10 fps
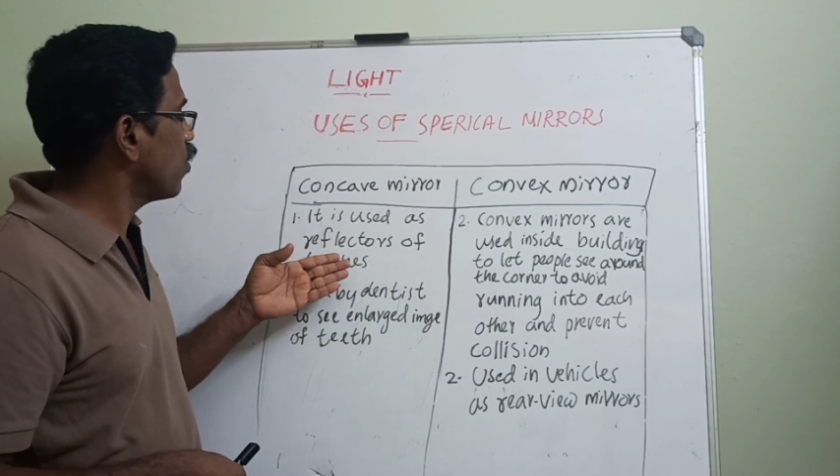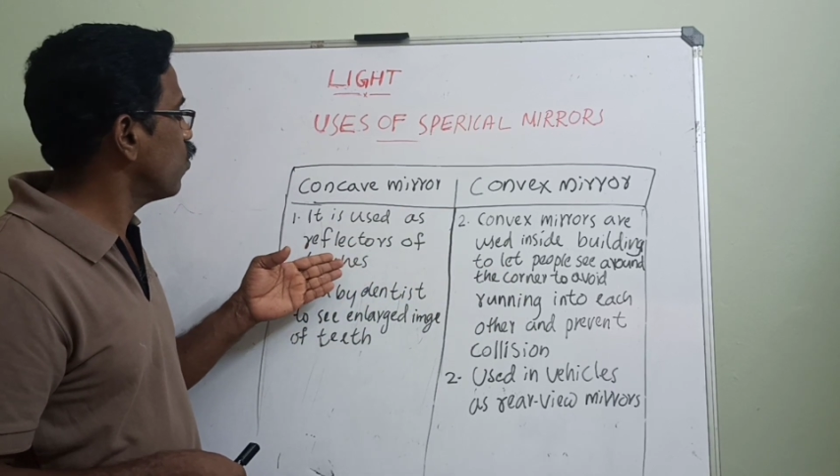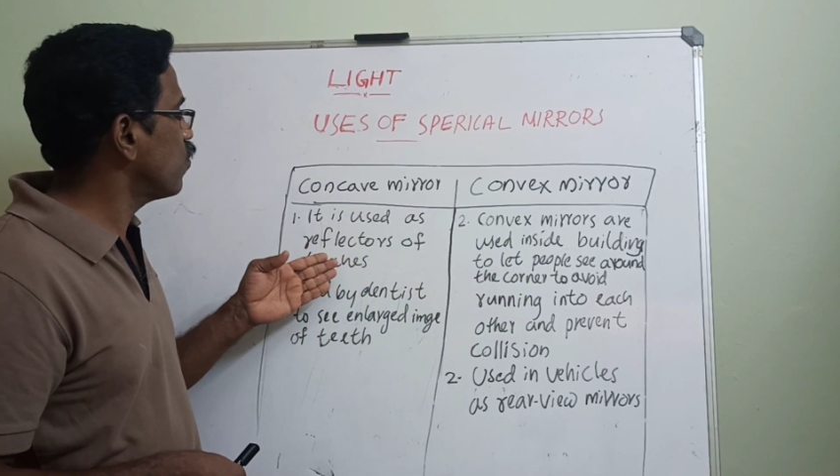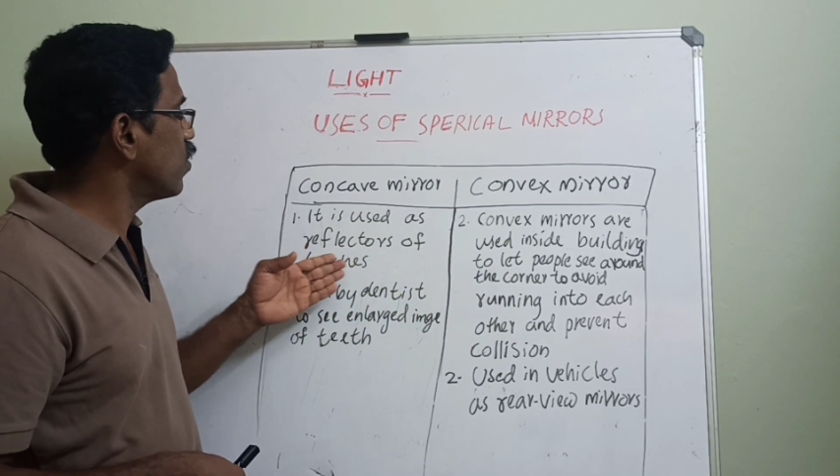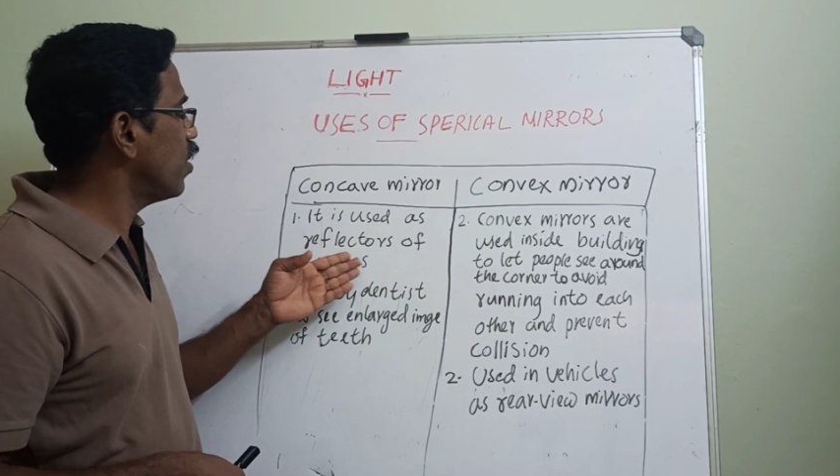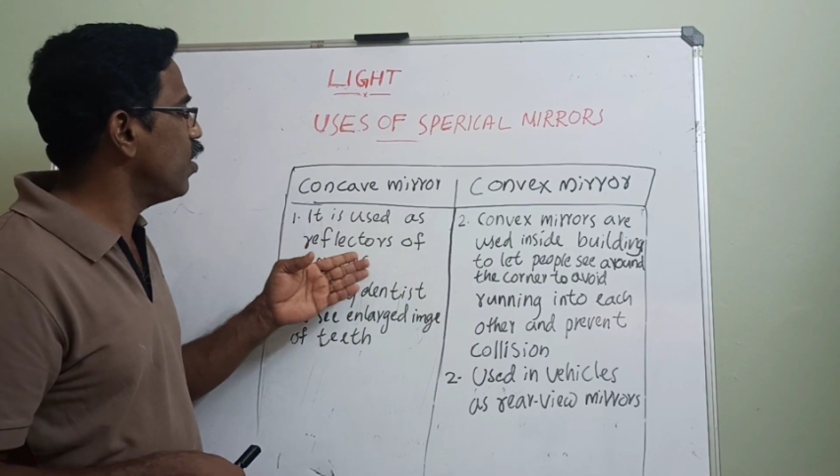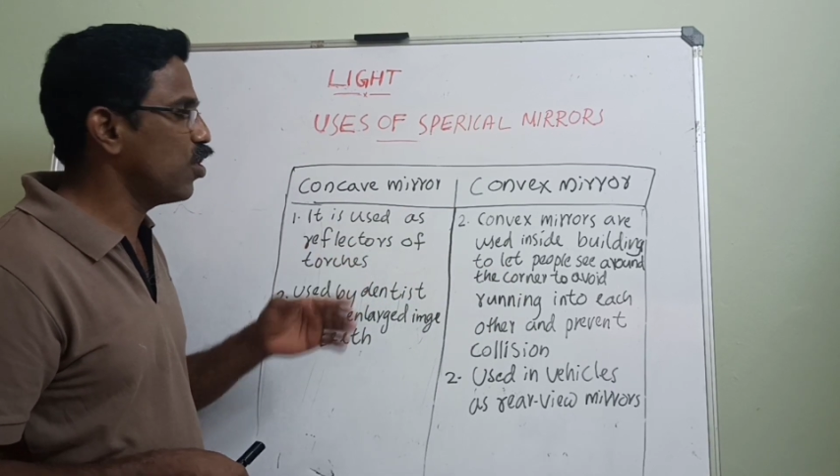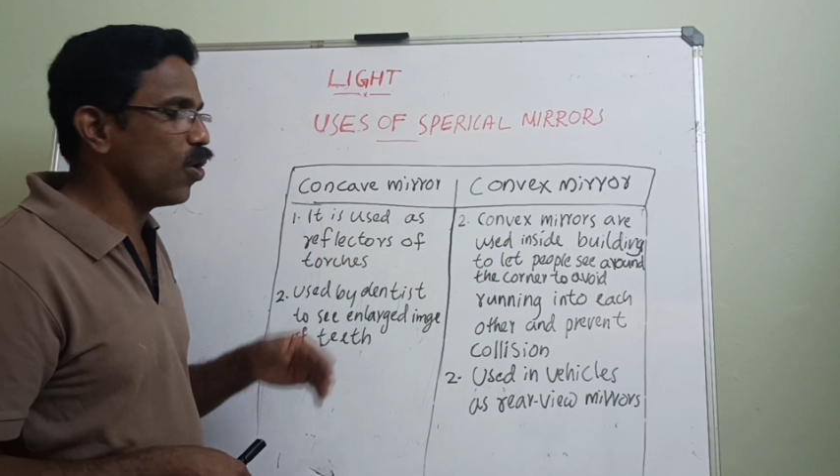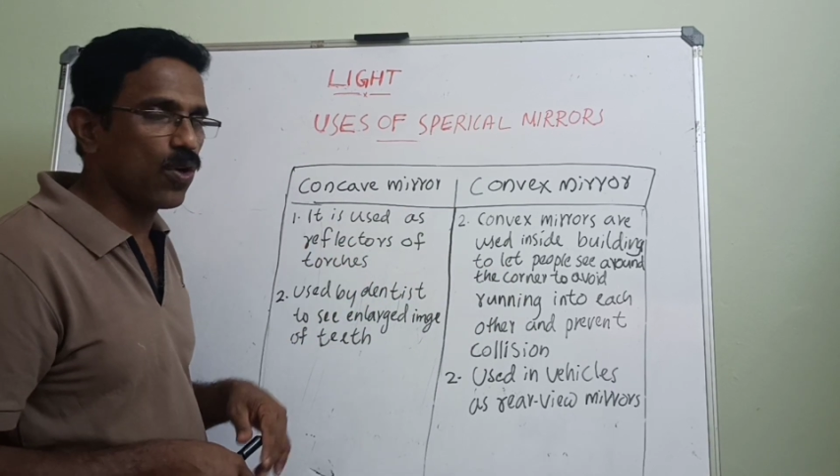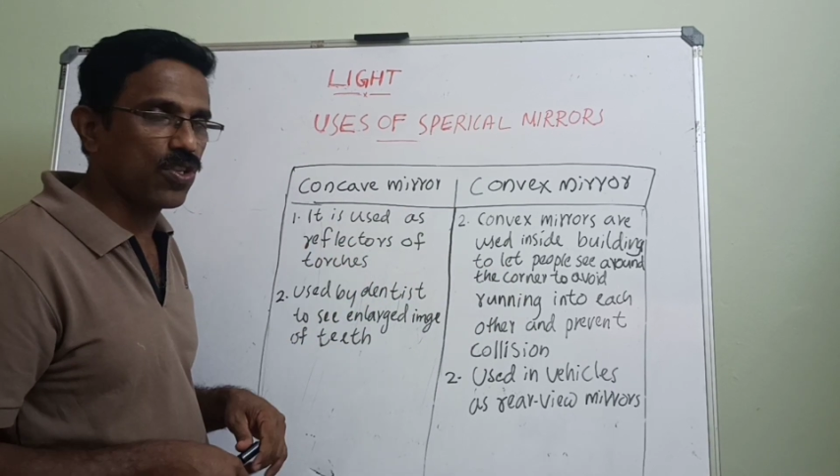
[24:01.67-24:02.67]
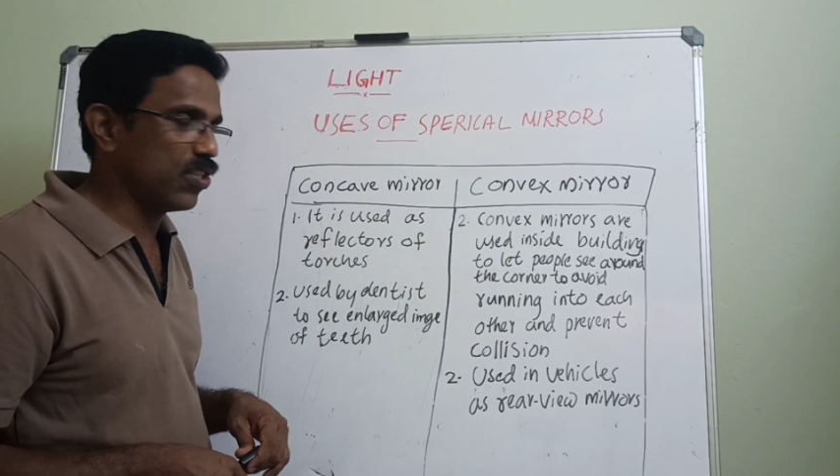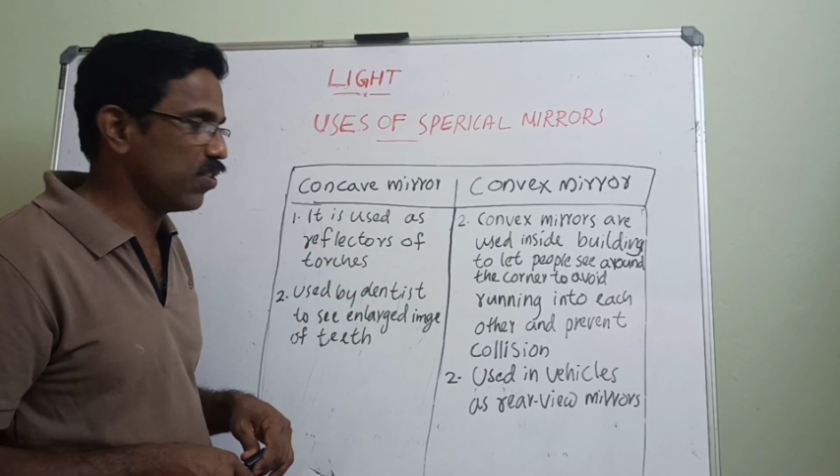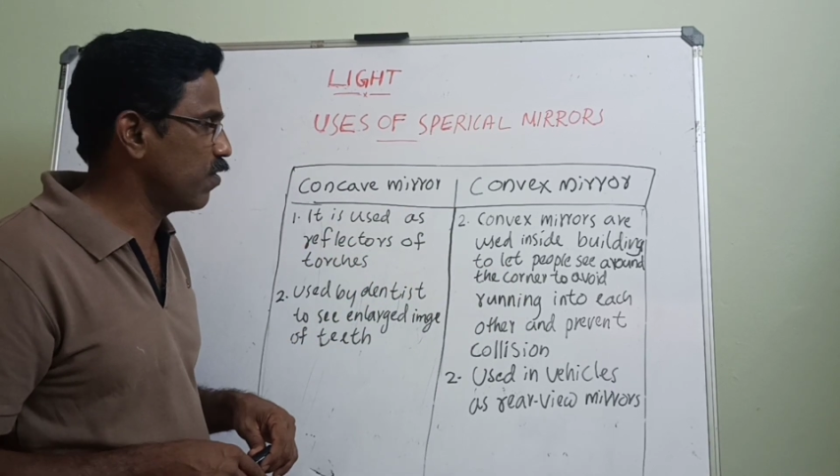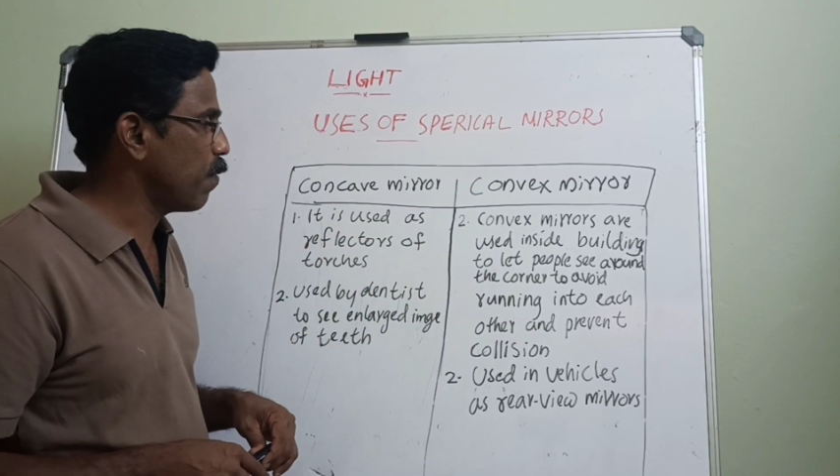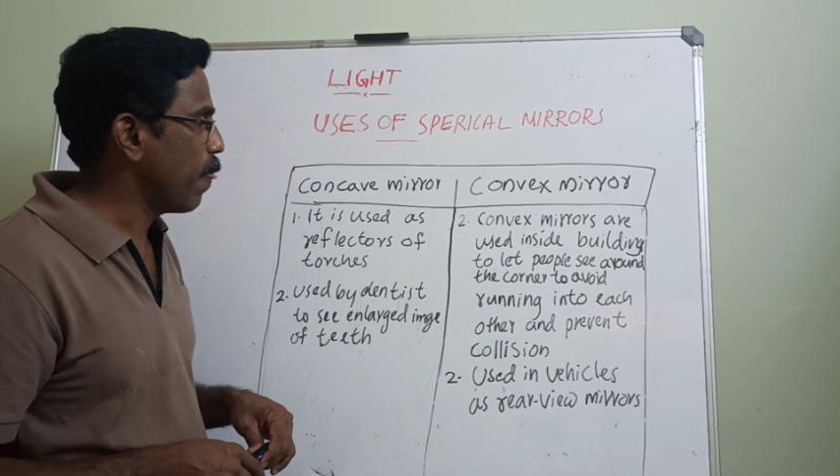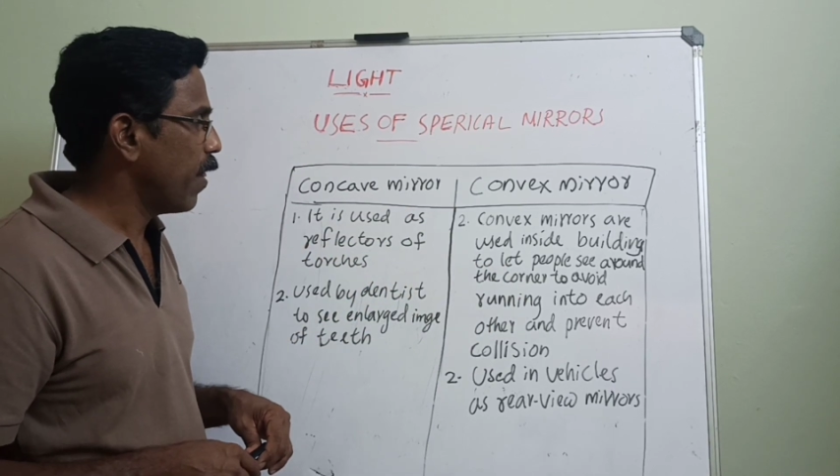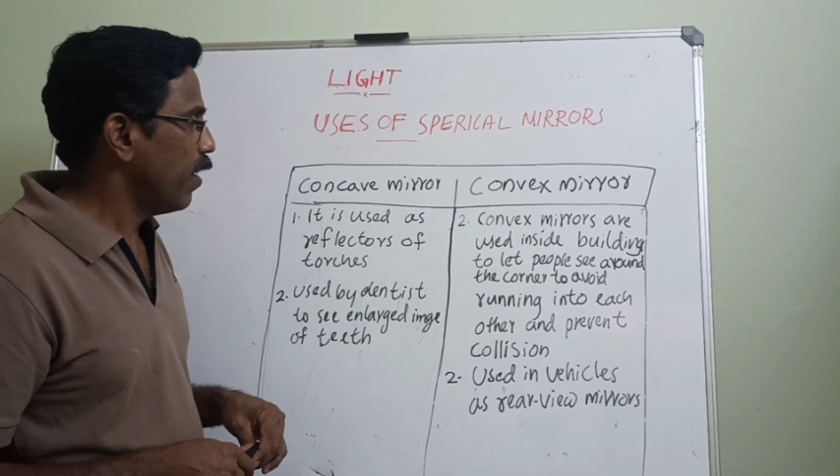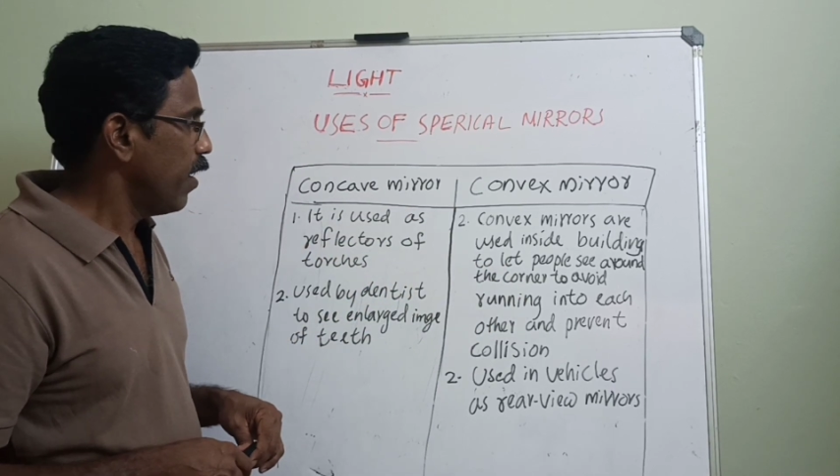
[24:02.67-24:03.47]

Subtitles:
used in torches.